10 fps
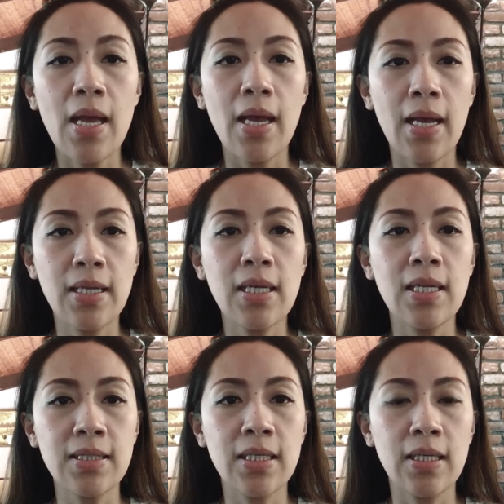and in
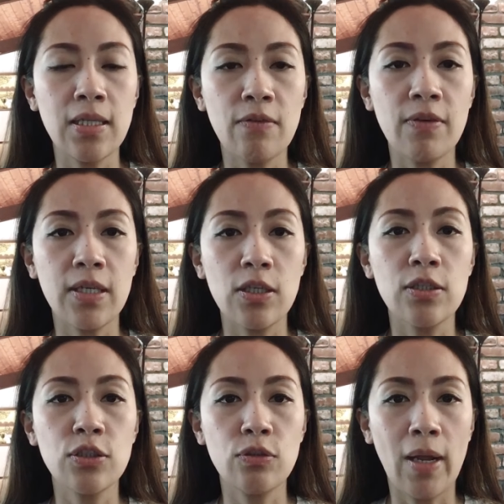a scientific
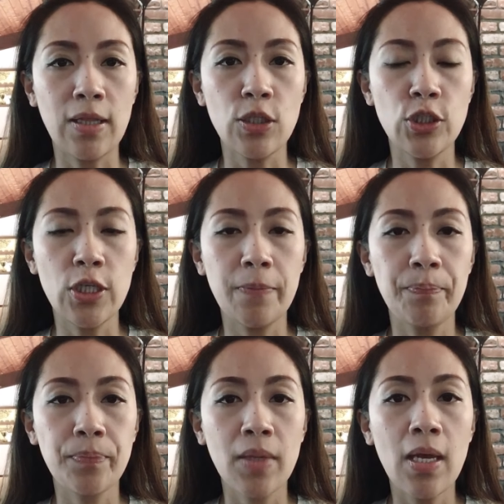strategy.
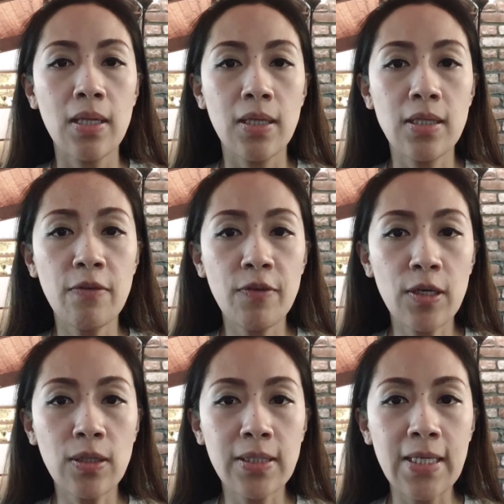The
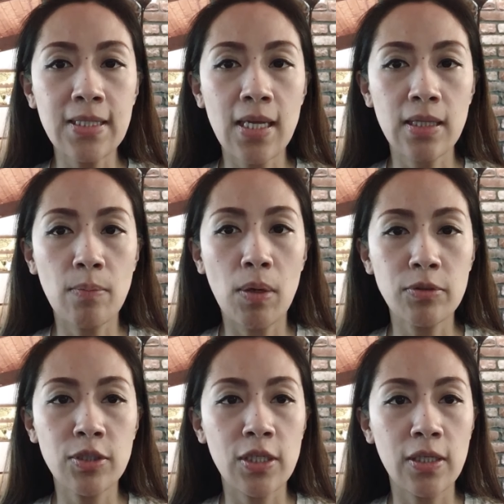difficulty is not about
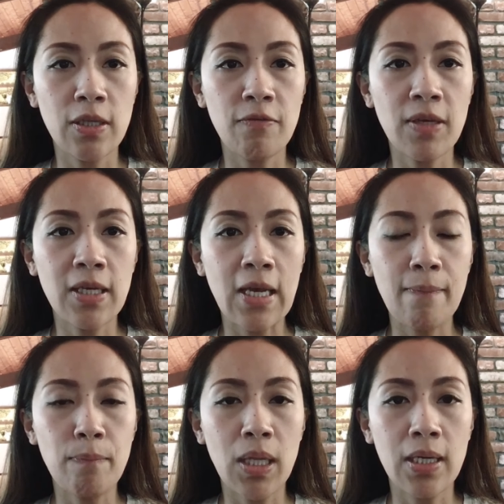scientific
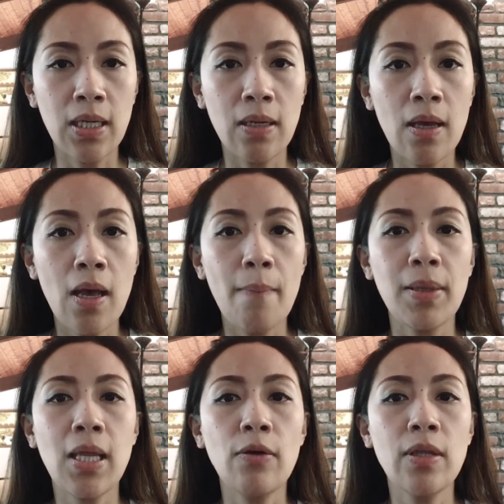game planning,
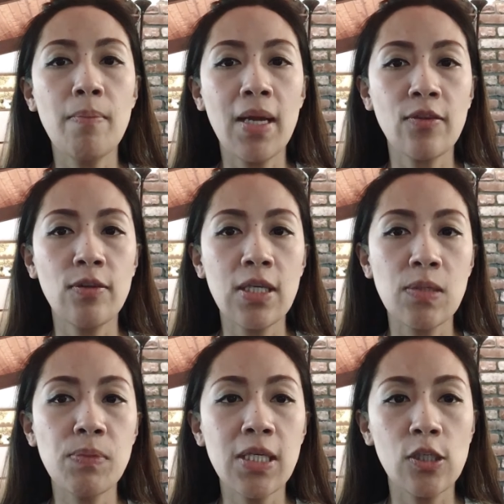but how the method is
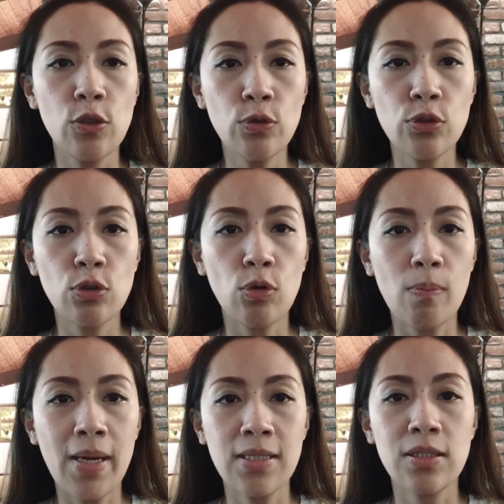being used to
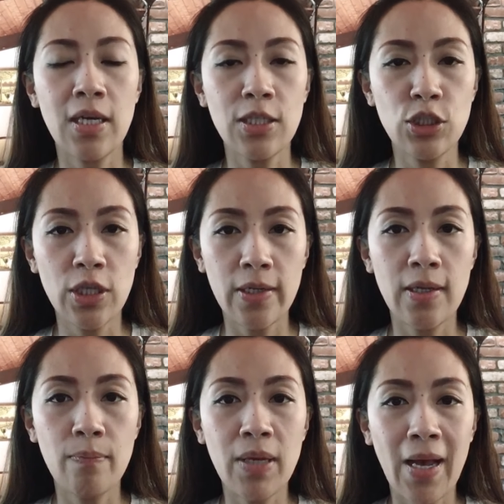commence the
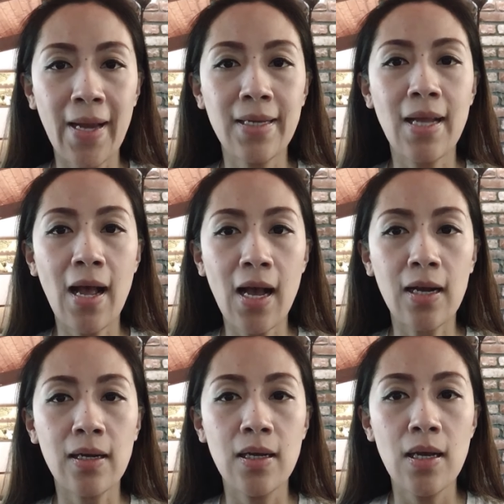agenda behind the
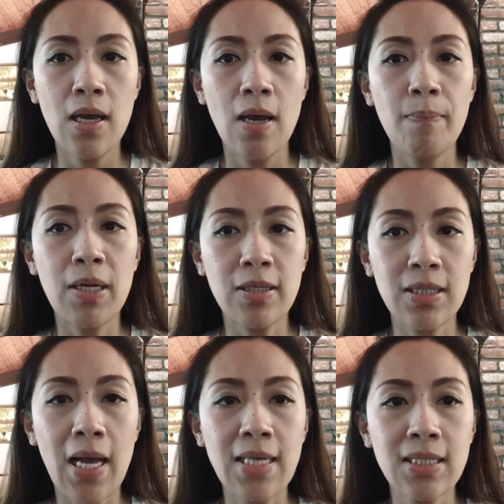act. Because
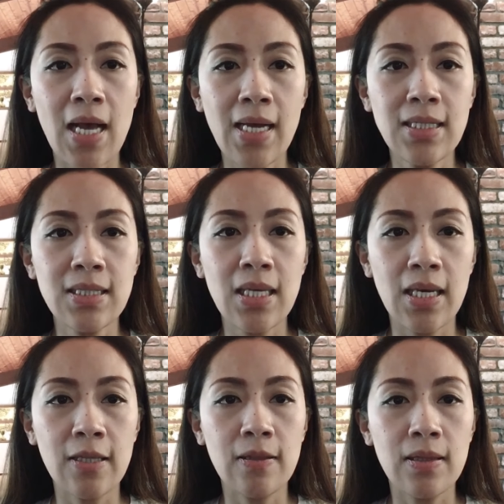as I see
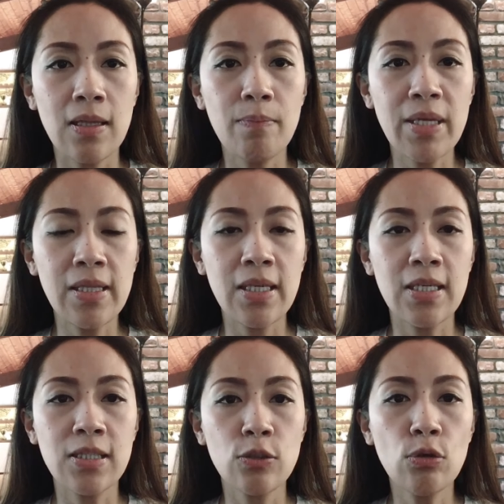it, the bill
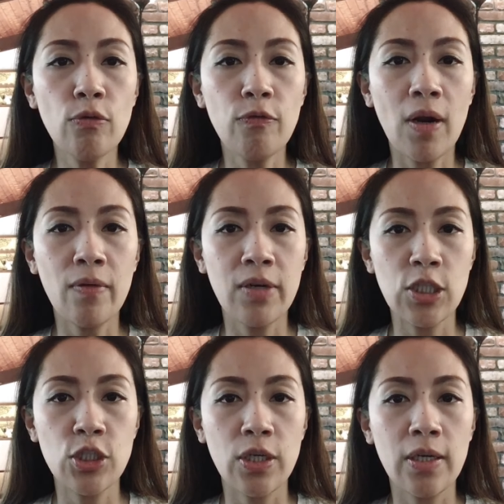is too far
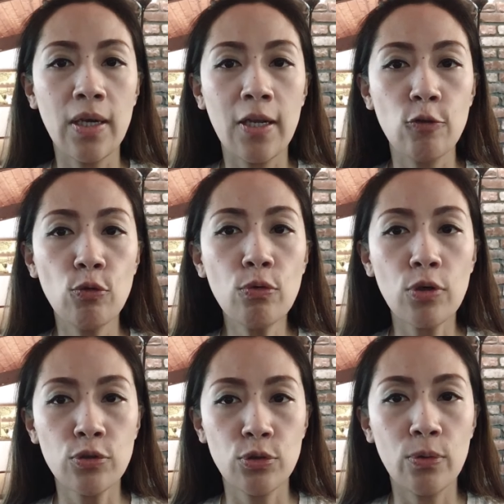reaching and too
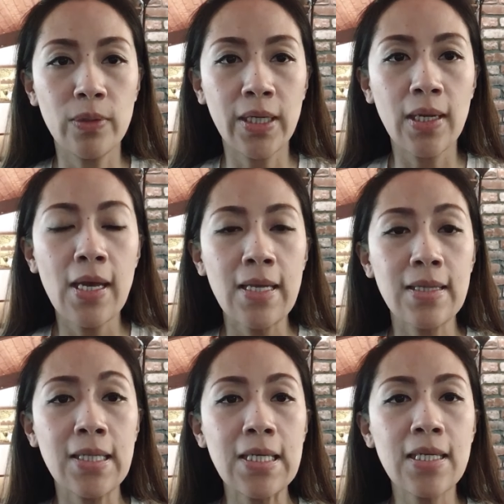controlling
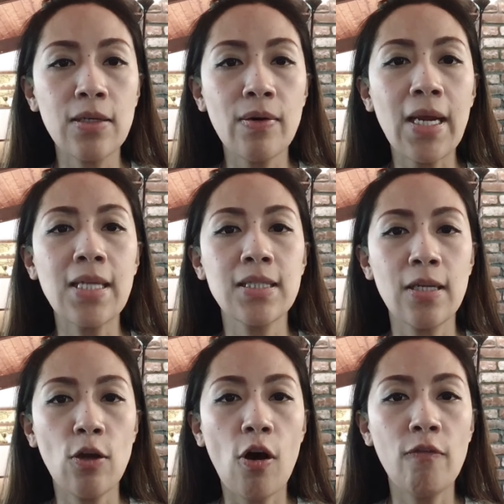that it creates
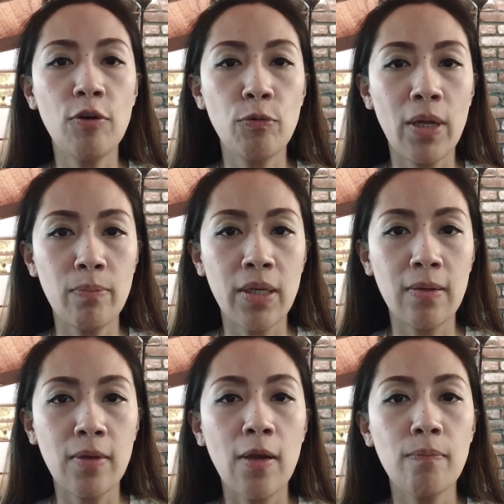an
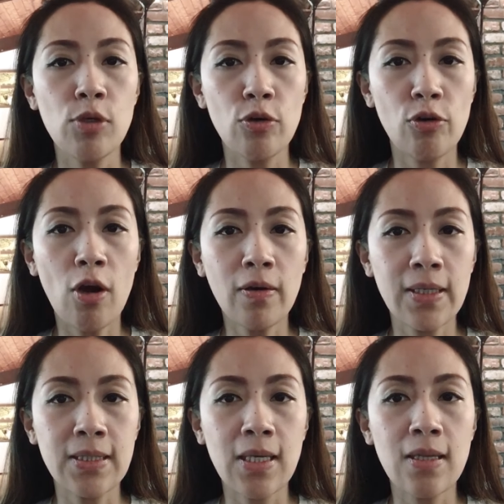overwhelming
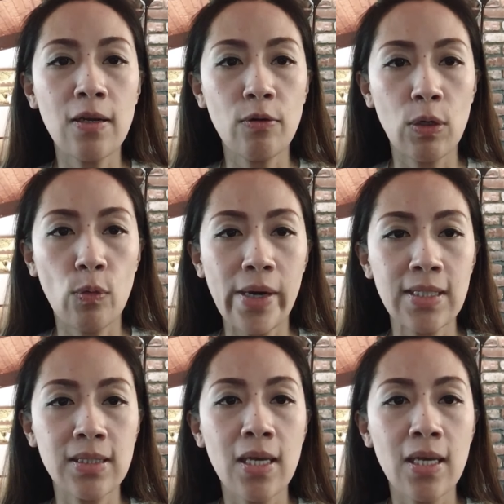bureaucracy that requires